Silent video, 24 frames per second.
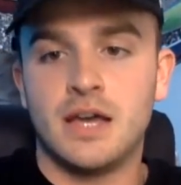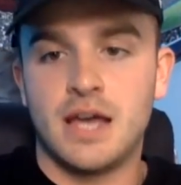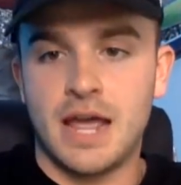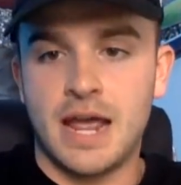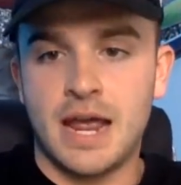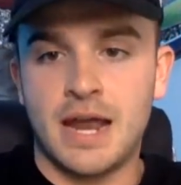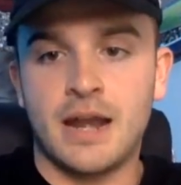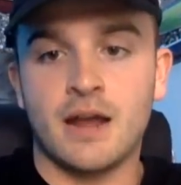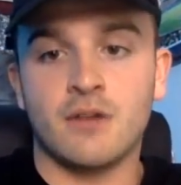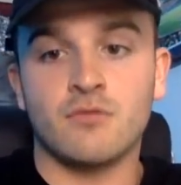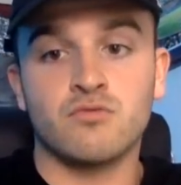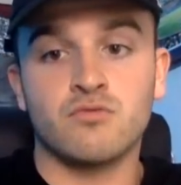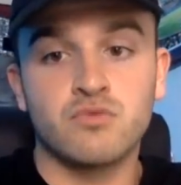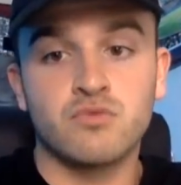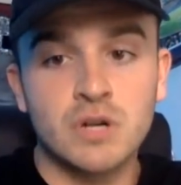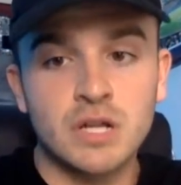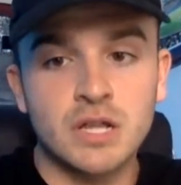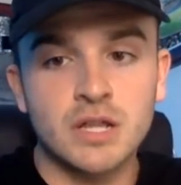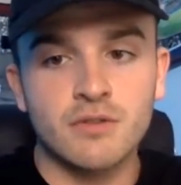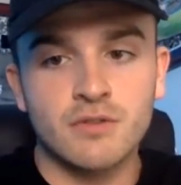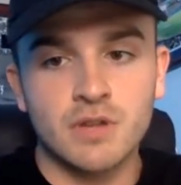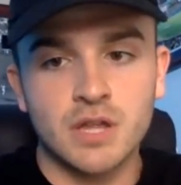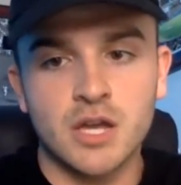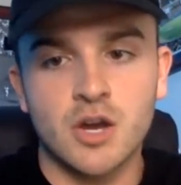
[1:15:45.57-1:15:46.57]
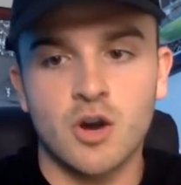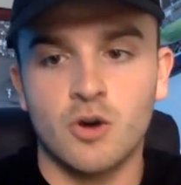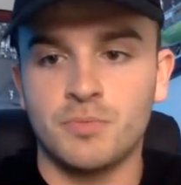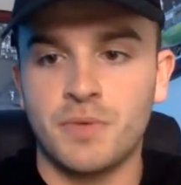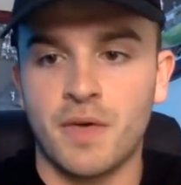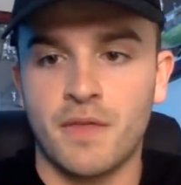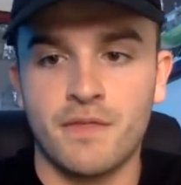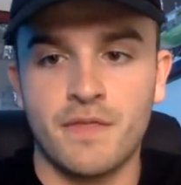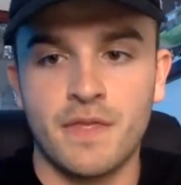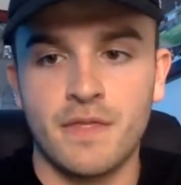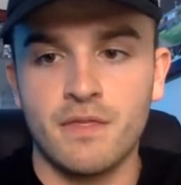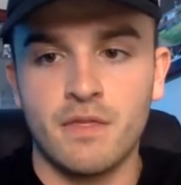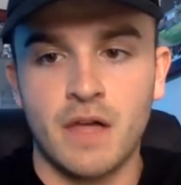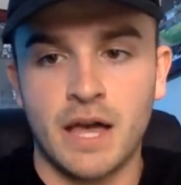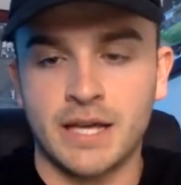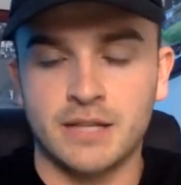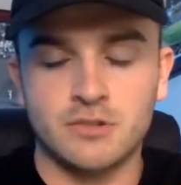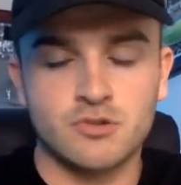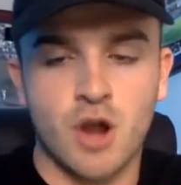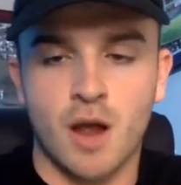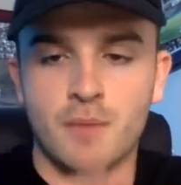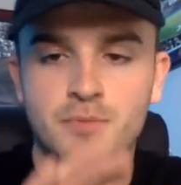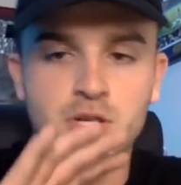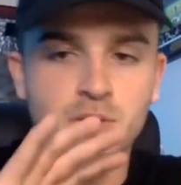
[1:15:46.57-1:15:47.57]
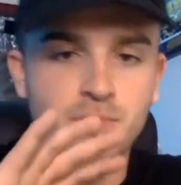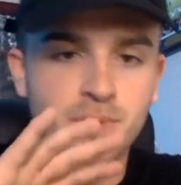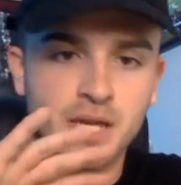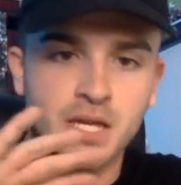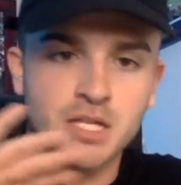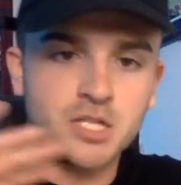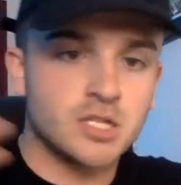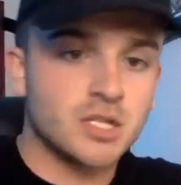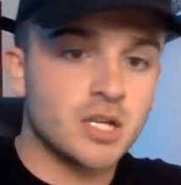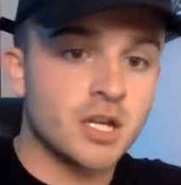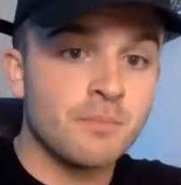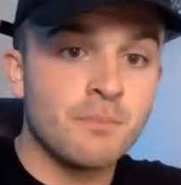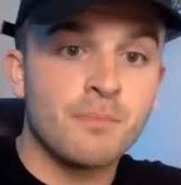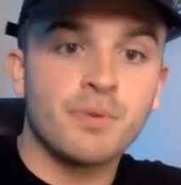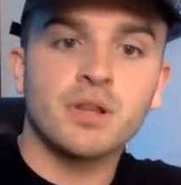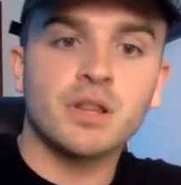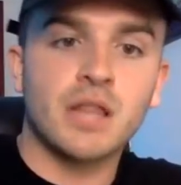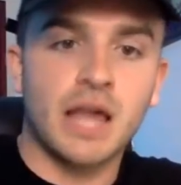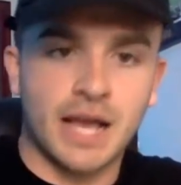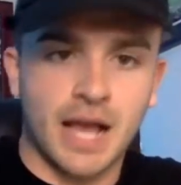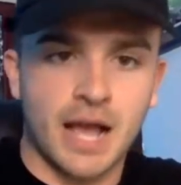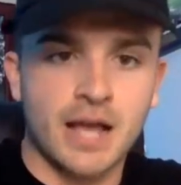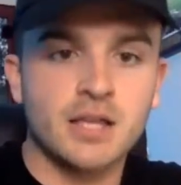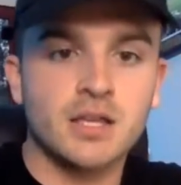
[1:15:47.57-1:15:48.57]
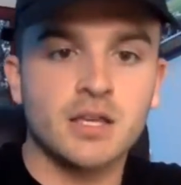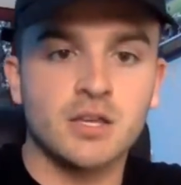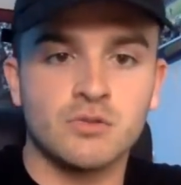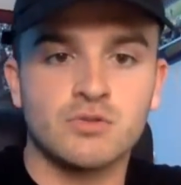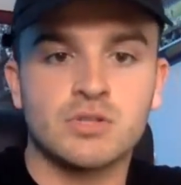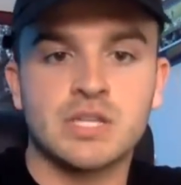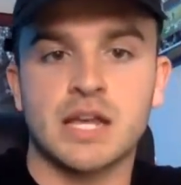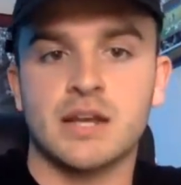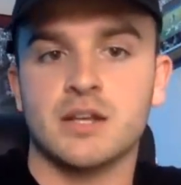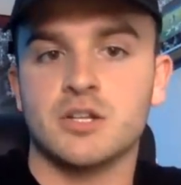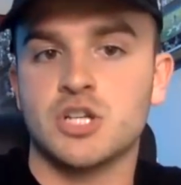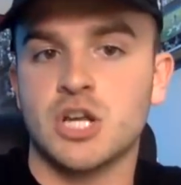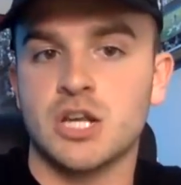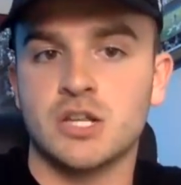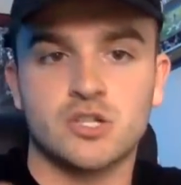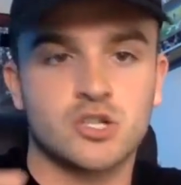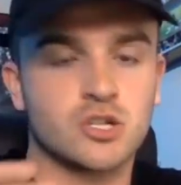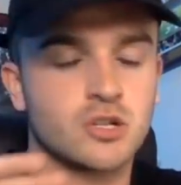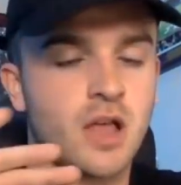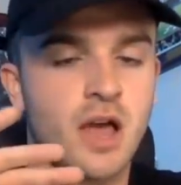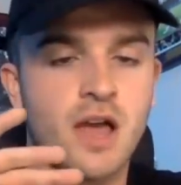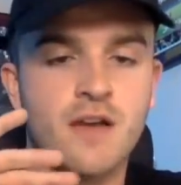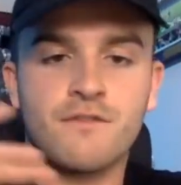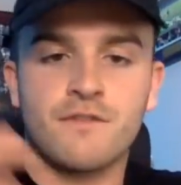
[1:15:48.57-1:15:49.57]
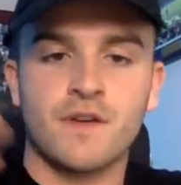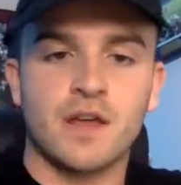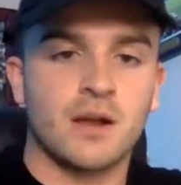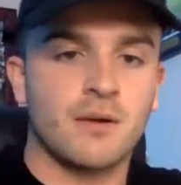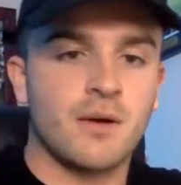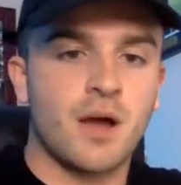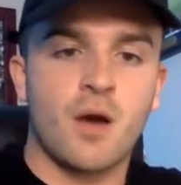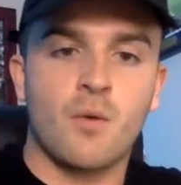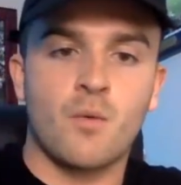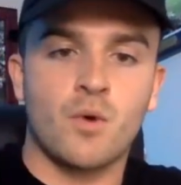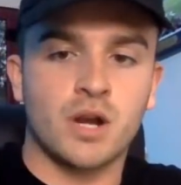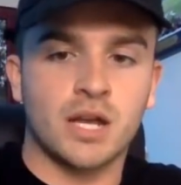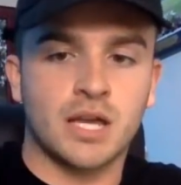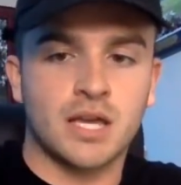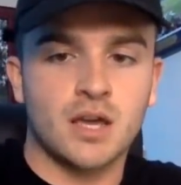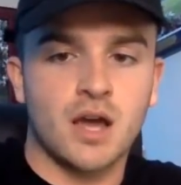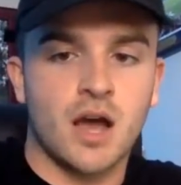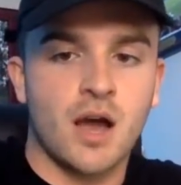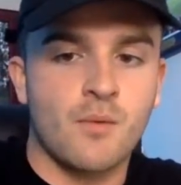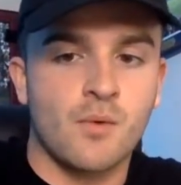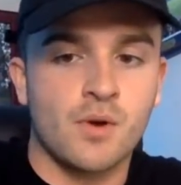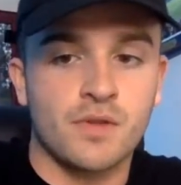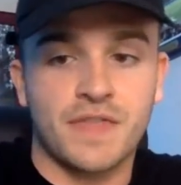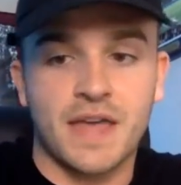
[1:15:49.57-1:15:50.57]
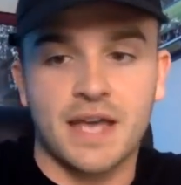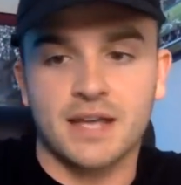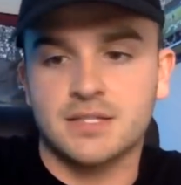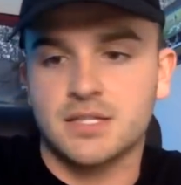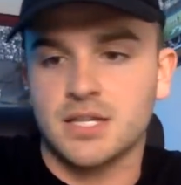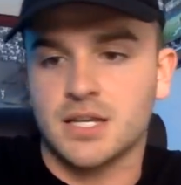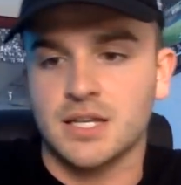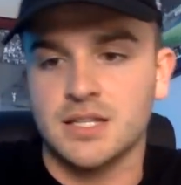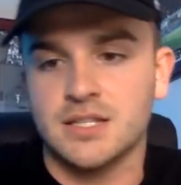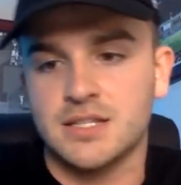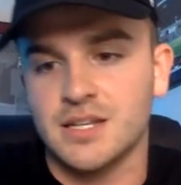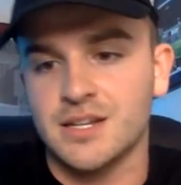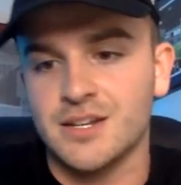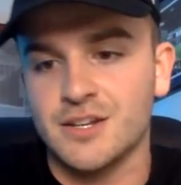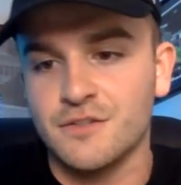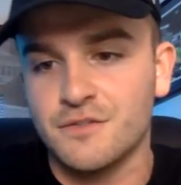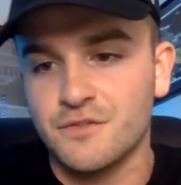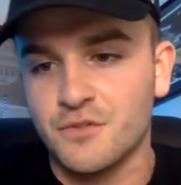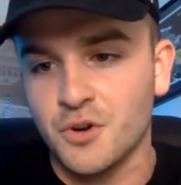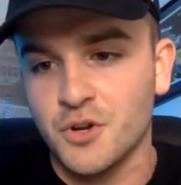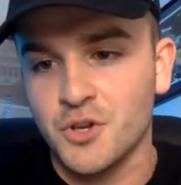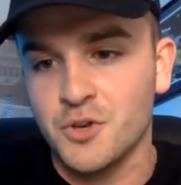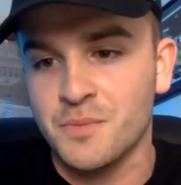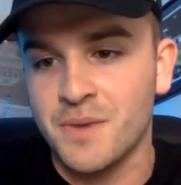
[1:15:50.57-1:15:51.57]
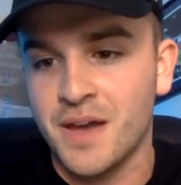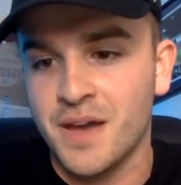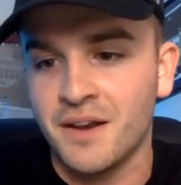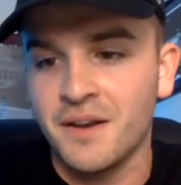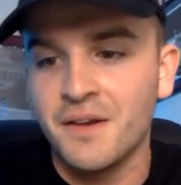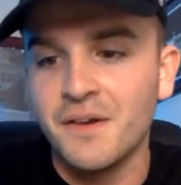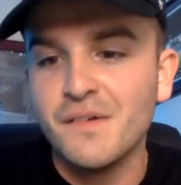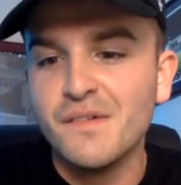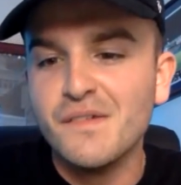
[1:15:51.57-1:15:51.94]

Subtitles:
And I really, really hope that, like, dropshipping and you said, it changed your life, and I want that to continue for you, man.